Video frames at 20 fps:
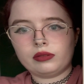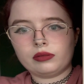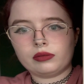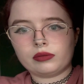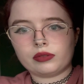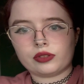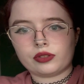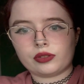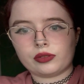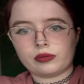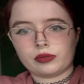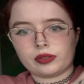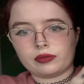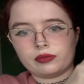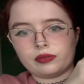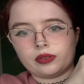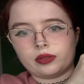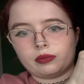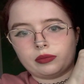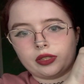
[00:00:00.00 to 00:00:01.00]
where she went
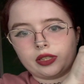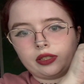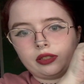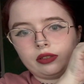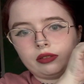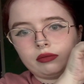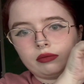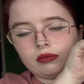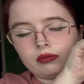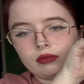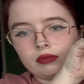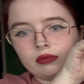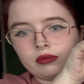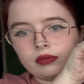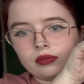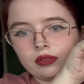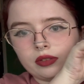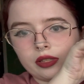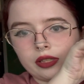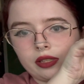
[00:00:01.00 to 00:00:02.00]
from
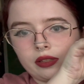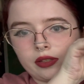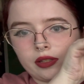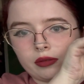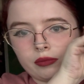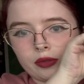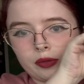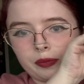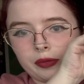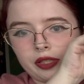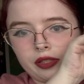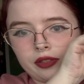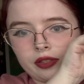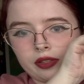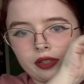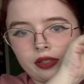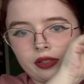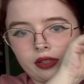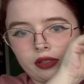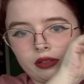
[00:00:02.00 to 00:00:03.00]
laying down one way to
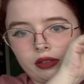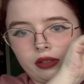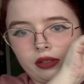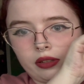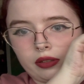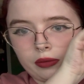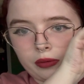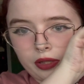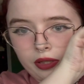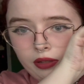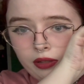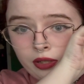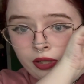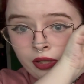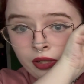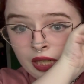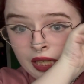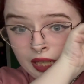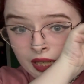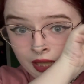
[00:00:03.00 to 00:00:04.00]
laying down another way.
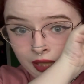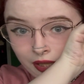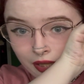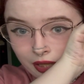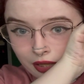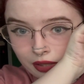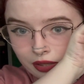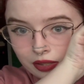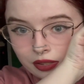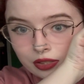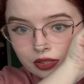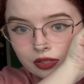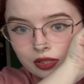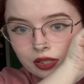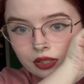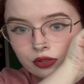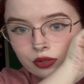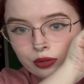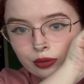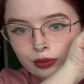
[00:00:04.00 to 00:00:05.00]
And I just think
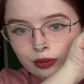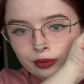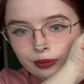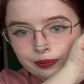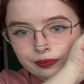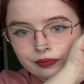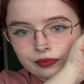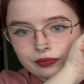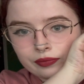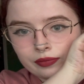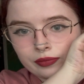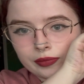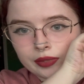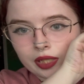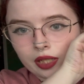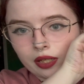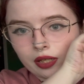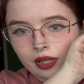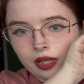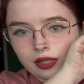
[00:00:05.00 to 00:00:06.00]
it's cool.
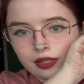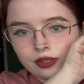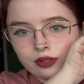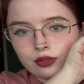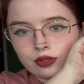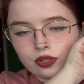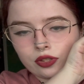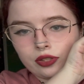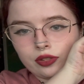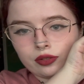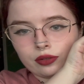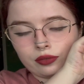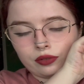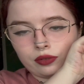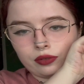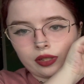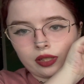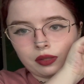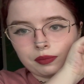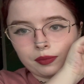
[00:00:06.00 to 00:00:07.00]
I usually don't do
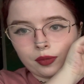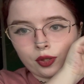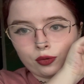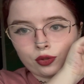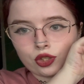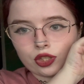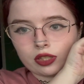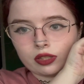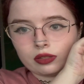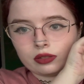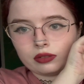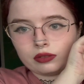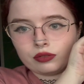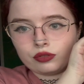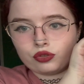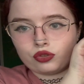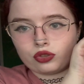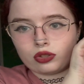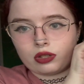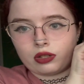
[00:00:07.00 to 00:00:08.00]
like motion
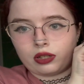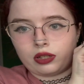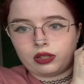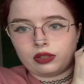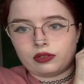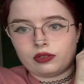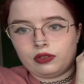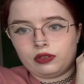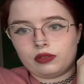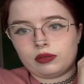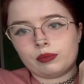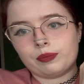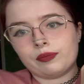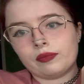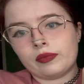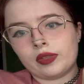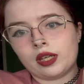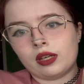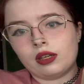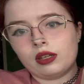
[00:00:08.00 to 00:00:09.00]
drawings.
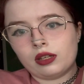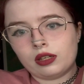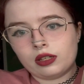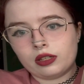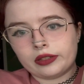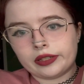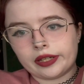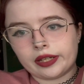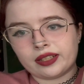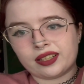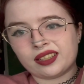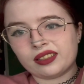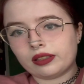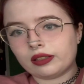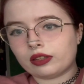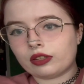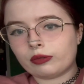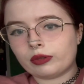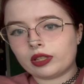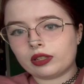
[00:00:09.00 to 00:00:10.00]
And I like
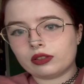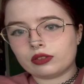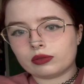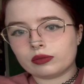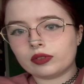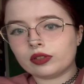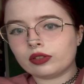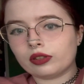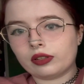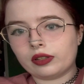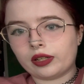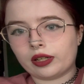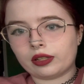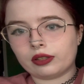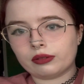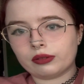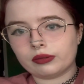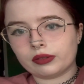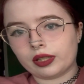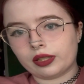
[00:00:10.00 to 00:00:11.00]
the way this one turned
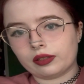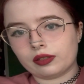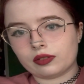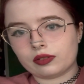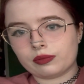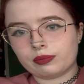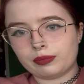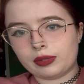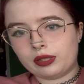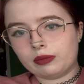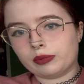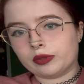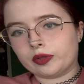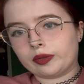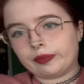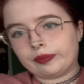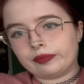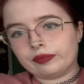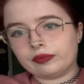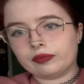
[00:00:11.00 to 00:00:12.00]
out, and it's people.
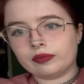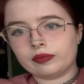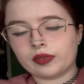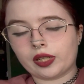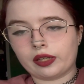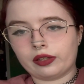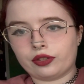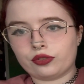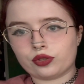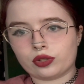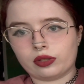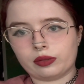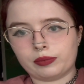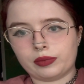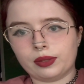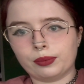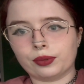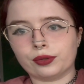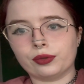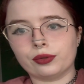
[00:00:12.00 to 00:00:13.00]
I like drawing
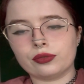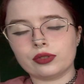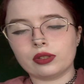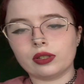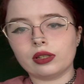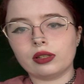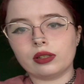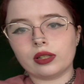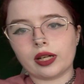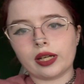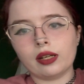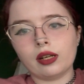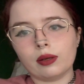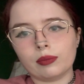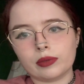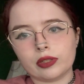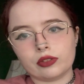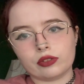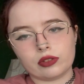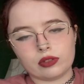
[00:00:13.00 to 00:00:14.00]
people. So I kept
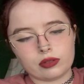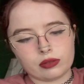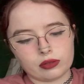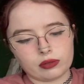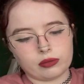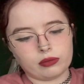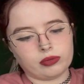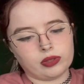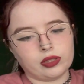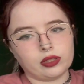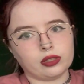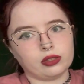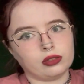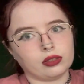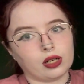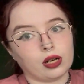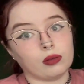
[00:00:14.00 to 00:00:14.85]
these two. We did